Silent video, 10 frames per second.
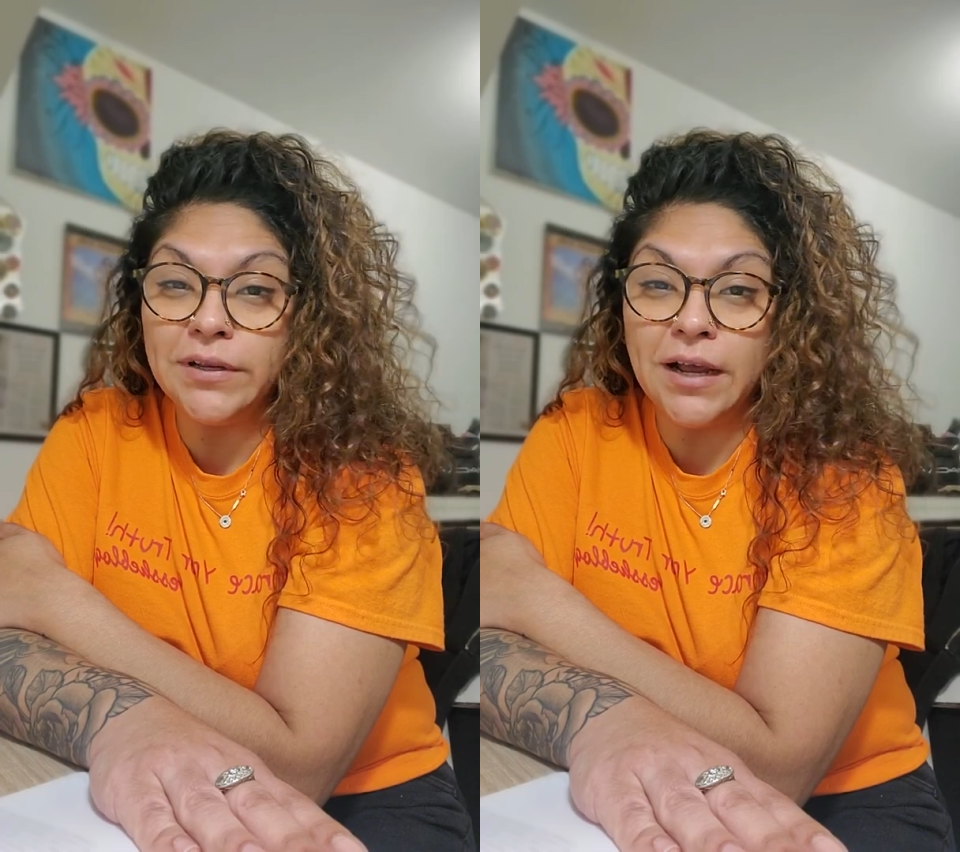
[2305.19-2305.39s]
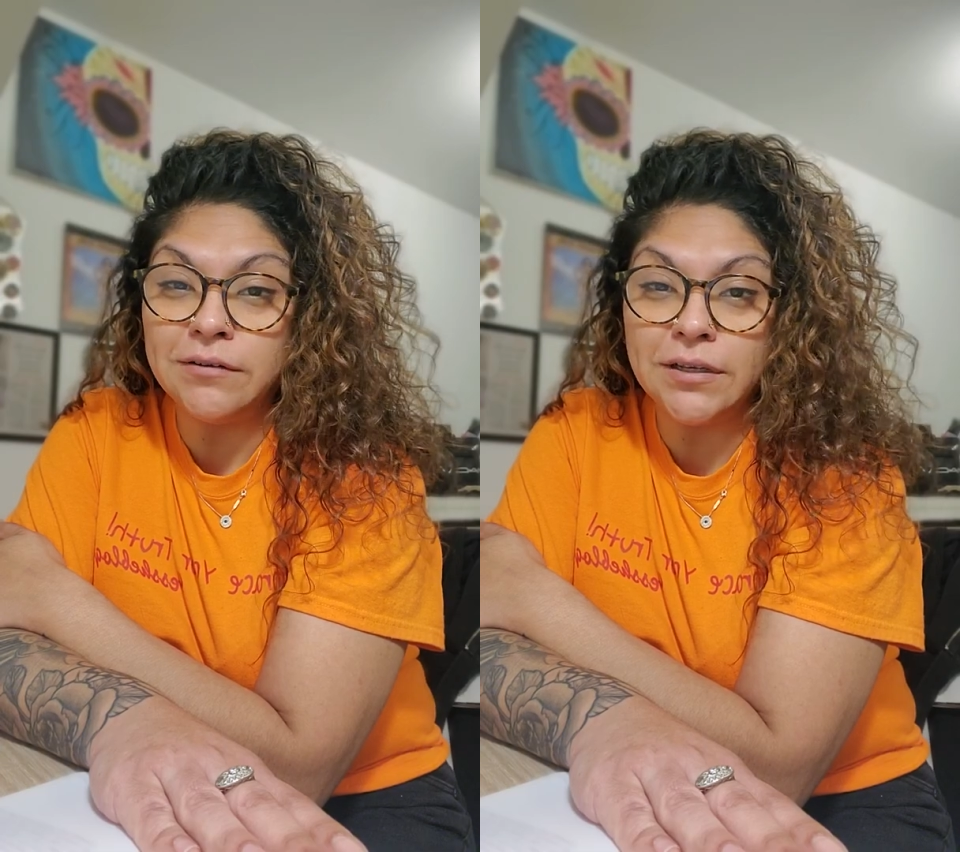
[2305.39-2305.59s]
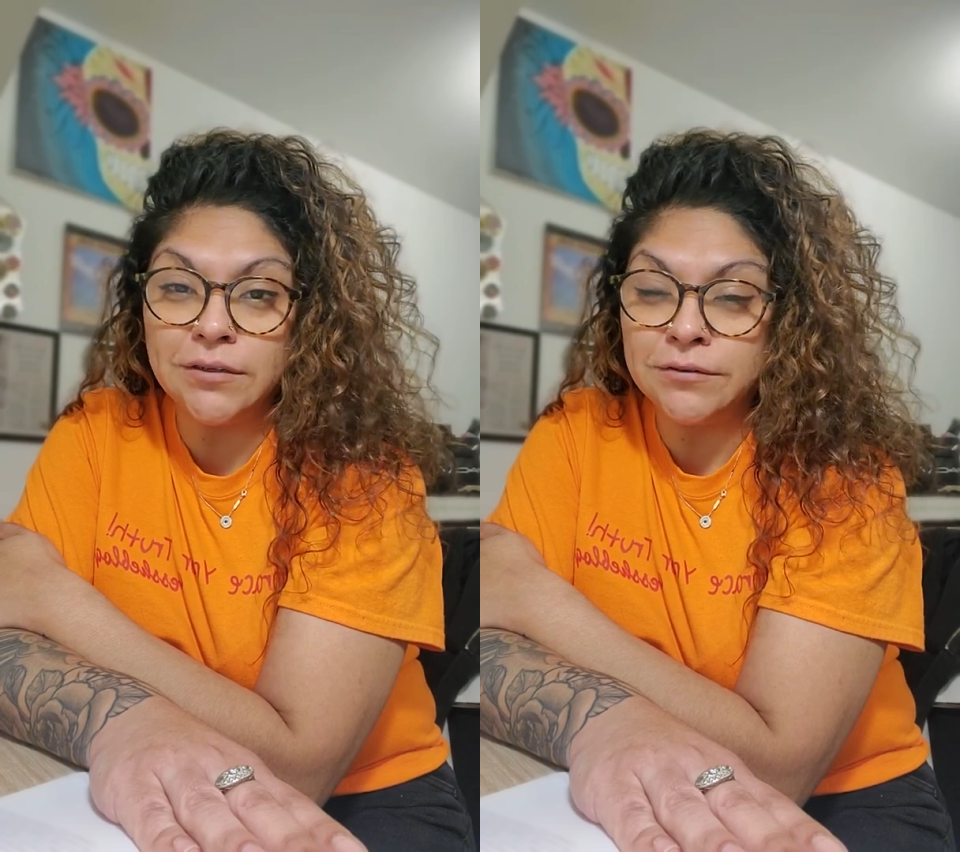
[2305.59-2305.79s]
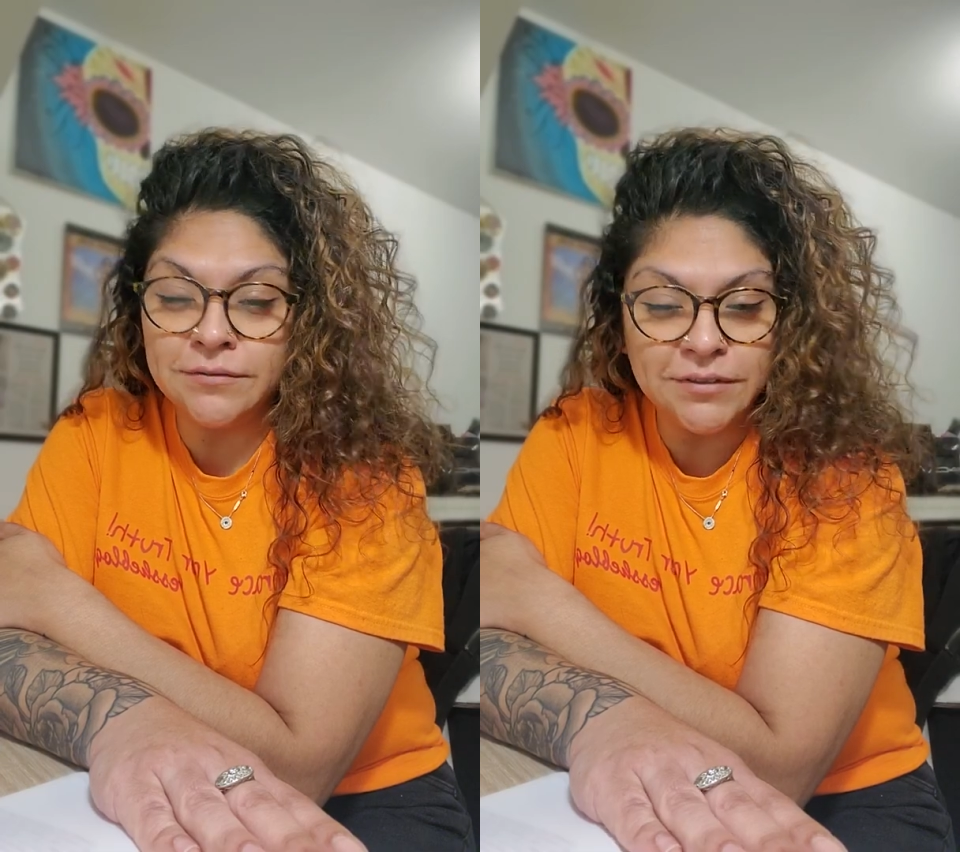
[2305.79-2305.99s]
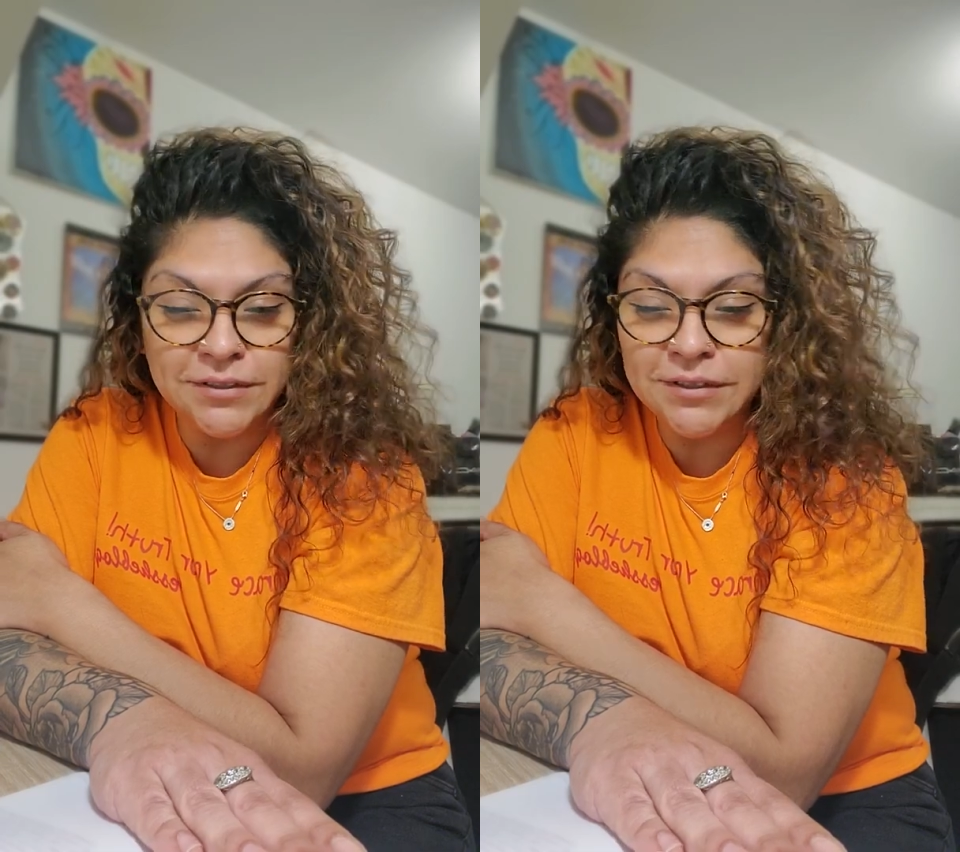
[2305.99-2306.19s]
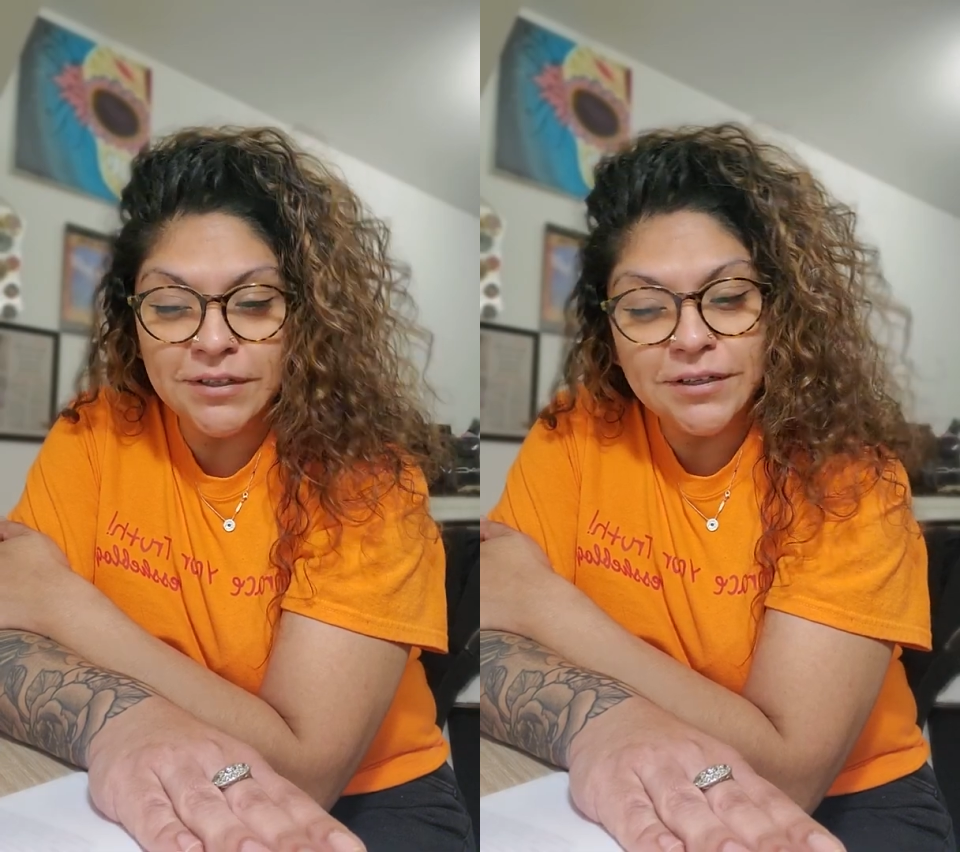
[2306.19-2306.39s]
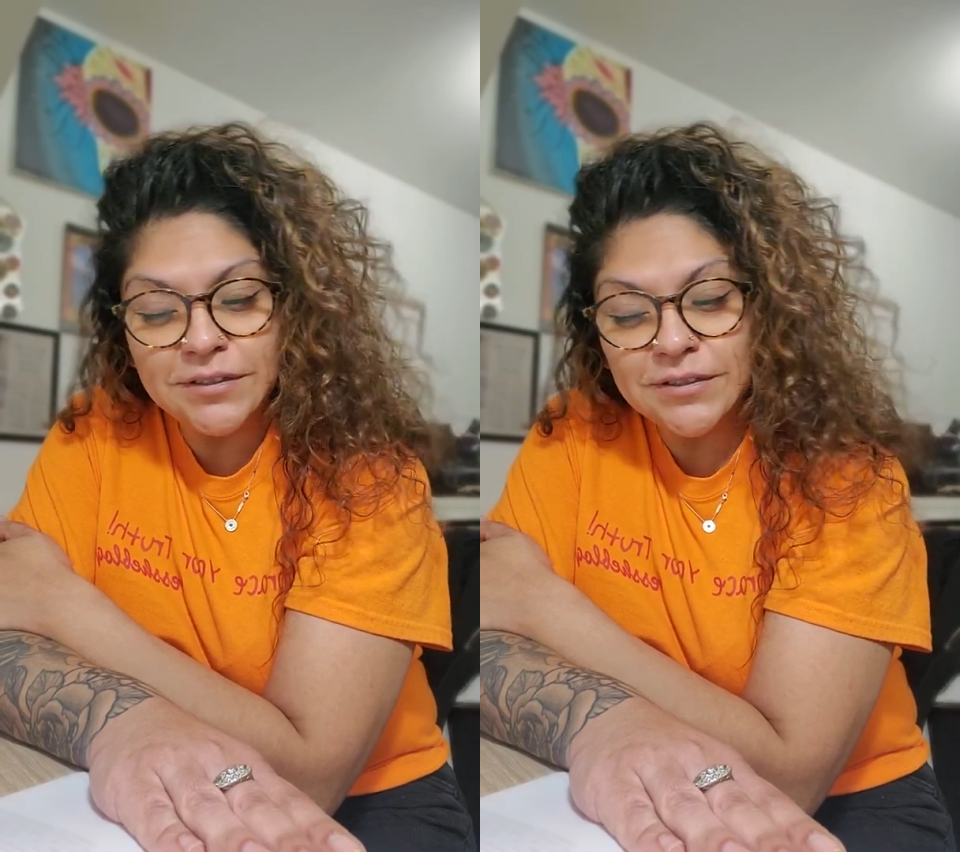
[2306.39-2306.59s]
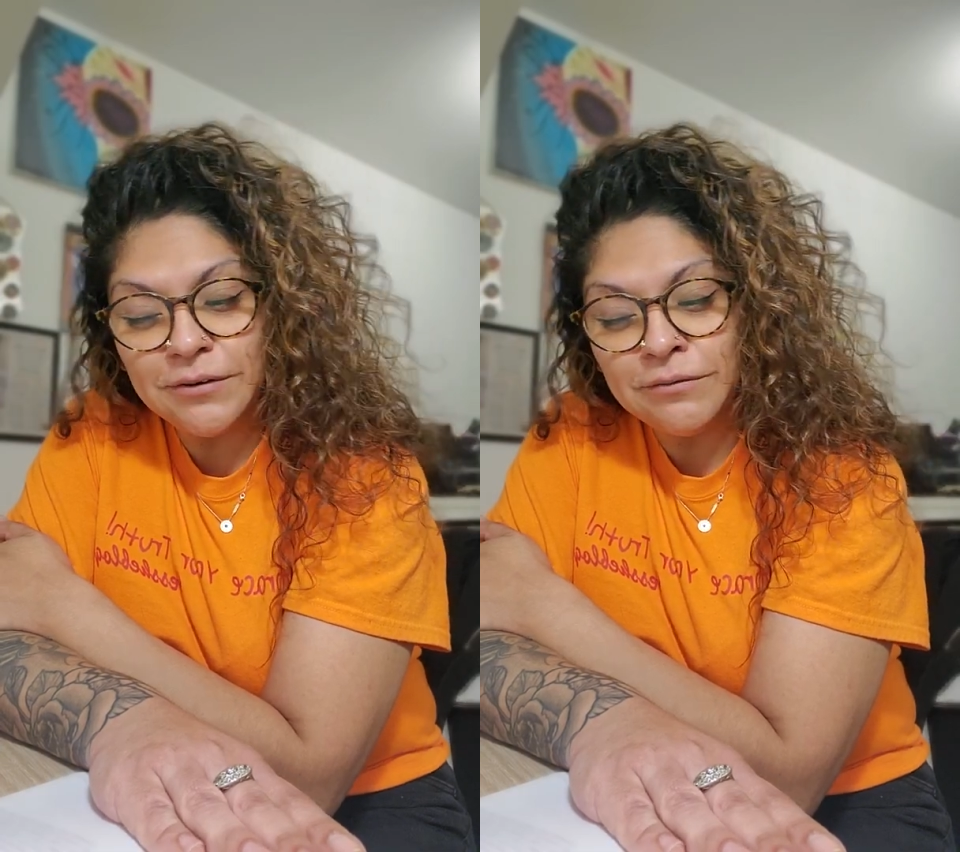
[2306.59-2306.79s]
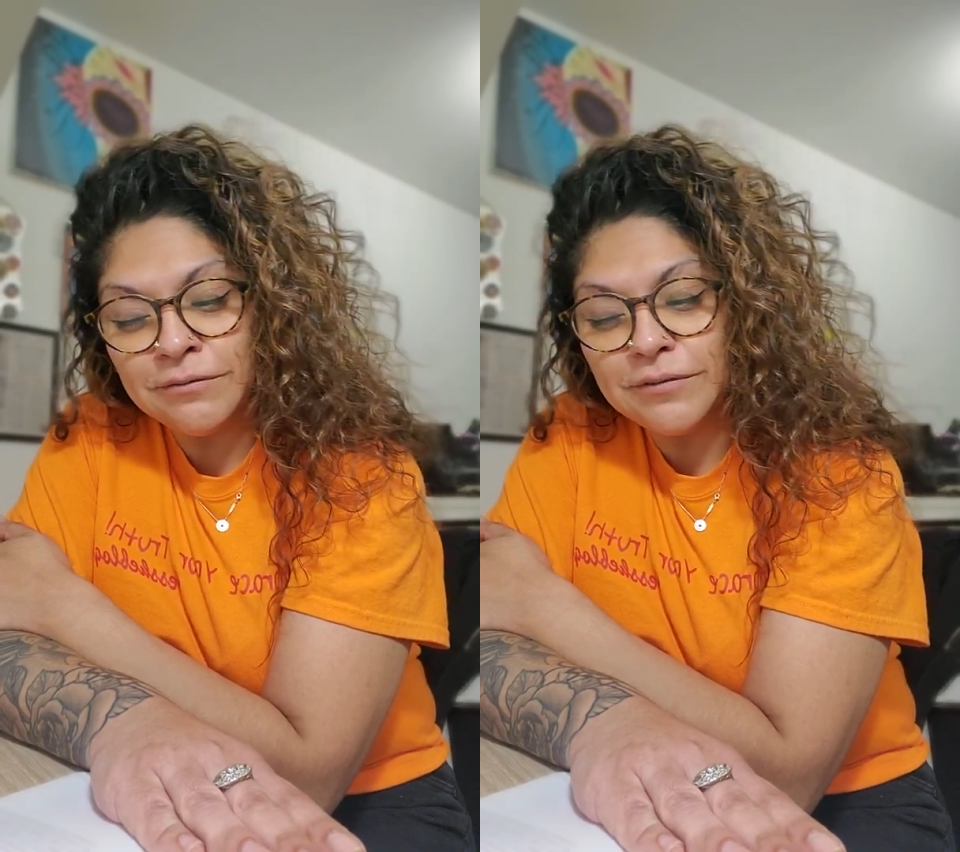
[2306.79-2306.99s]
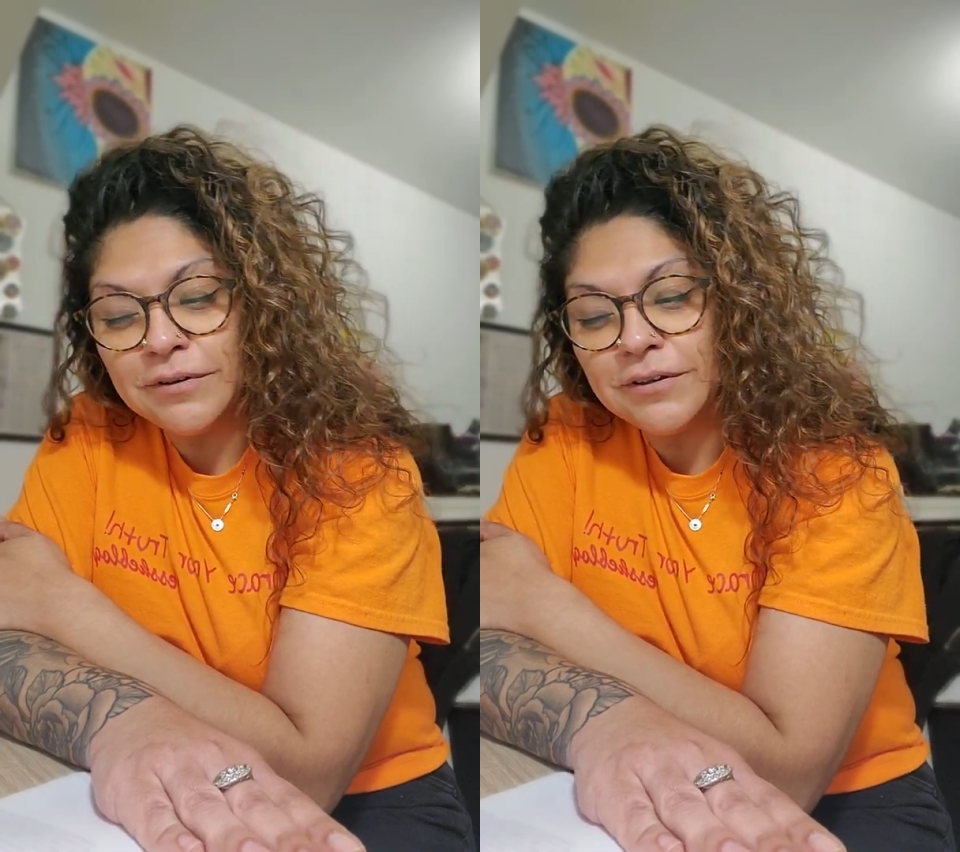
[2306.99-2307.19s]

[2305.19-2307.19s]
downhill. So,